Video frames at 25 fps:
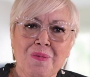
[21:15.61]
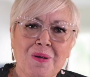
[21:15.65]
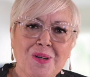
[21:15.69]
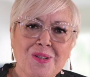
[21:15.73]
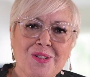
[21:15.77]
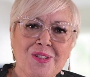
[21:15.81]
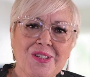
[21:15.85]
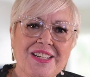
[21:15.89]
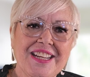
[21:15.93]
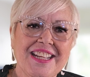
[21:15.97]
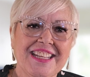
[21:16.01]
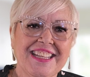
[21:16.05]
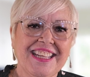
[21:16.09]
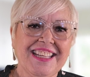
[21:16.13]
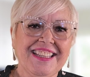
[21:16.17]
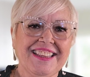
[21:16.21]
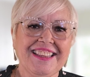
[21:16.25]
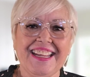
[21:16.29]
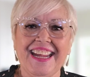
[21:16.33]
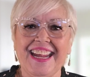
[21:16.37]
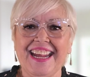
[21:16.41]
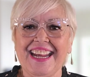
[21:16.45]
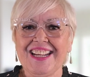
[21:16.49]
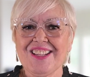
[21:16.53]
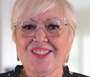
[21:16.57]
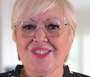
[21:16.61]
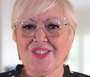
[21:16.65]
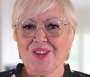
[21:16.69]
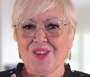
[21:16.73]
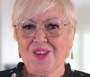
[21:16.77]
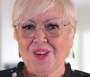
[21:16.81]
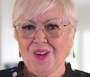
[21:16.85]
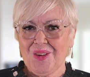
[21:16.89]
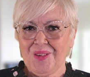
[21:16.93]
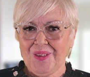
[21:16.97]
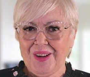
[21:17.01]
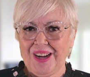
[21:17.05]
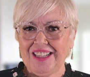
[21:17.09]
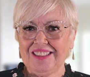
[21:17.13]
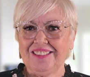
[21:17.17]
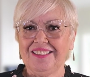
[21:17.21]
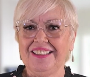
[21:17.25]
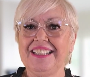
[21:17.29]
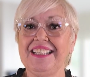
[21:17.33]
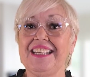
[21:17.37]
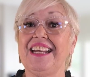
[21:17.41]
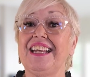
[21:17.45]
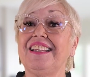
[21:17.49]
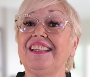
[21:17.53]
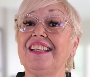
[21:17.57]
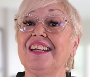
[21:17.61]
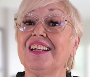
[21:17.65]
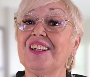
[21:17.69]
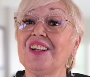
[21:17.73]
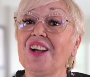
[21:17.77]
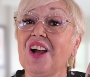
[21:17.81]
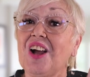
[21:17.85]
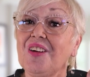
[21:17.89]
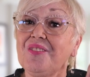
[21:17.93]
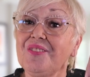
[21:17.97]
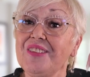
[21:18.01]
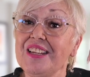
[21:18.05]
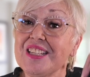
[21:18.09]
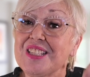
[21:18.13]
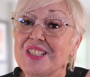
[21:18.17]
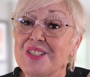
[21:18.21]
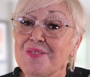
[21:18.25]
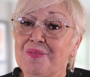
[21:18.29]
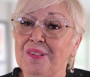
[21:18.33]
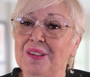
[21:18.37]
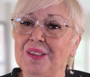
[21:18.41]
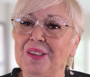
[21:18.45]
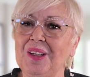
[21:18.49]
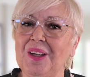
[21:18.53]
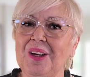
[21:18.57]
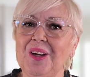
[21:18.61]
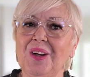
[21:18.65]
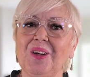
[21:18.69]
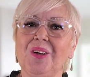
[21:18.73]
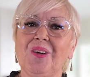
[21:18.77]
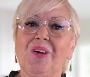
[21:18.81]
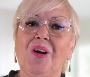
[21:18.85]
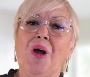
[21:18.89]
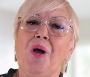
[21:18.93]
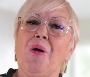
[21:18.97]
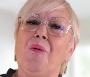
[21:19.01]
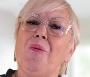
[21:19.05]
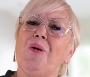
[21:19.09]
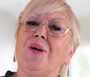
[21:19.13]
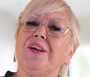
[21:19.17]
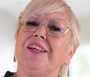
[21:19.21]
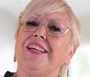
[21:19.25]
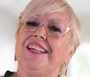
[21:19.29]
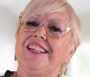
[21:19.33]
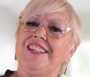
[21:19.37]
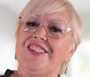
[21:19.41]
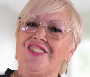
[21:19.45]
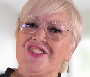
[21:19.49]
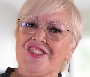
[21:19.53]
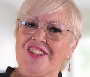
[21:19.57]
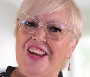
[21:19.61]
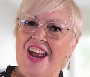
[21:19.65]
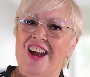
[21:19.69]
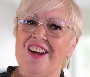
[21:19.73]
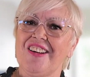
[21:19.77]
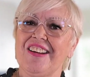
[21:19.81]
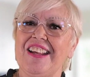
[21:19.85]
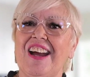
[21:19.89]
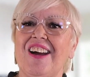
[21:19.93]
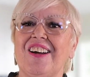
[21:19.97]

person to get the answer correctly in the comments below will get a shout